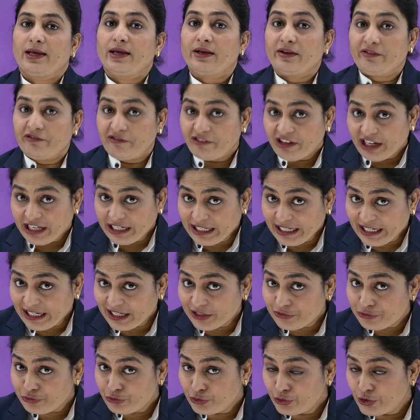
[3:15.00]
we
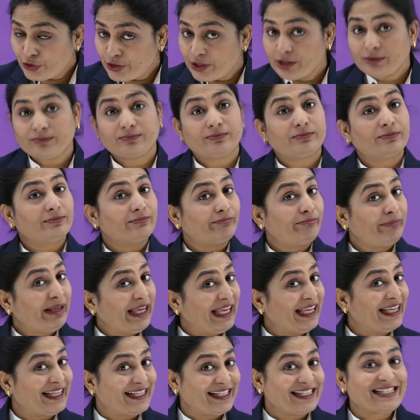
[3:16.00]
need food
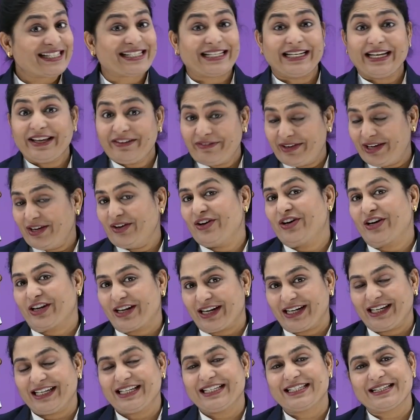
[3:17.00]
means living
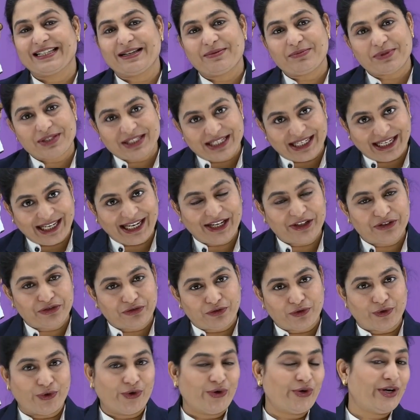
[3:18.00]
organisms need
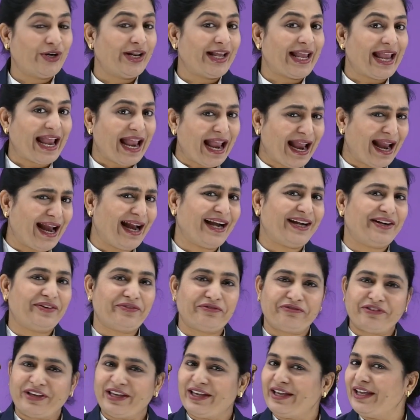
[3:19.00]
food
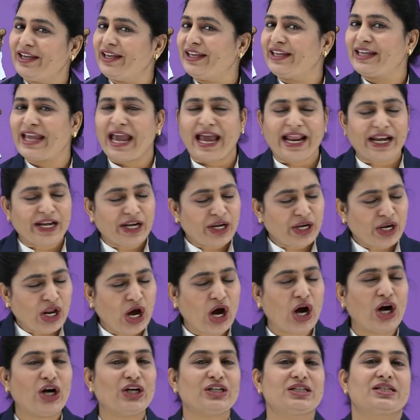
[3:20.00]
and we
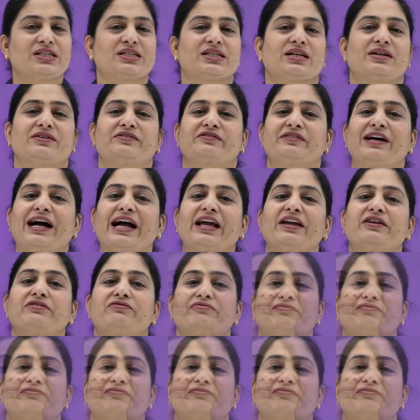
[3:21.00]
cannot survive